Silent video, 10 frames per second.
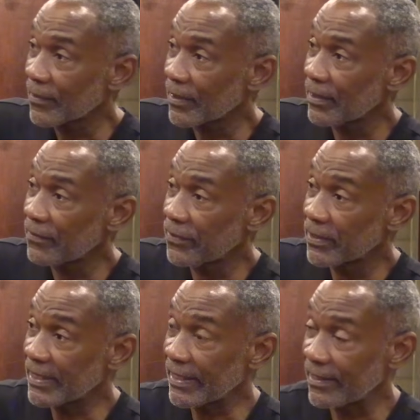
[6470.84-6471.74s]
Yeah, the
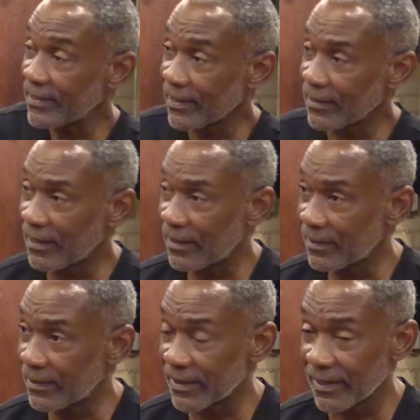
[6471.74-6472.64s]
first thing you say, oh
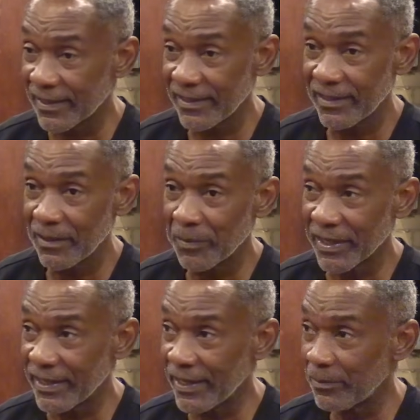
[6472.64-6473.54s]
no, not in the
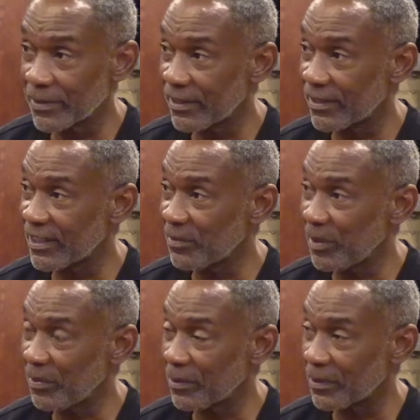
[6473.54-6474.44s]
Olympic Games with all these
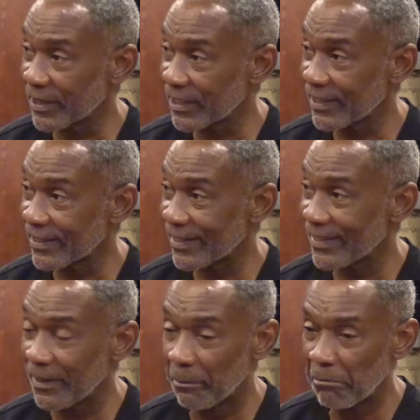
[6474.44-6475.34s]
people watching, and then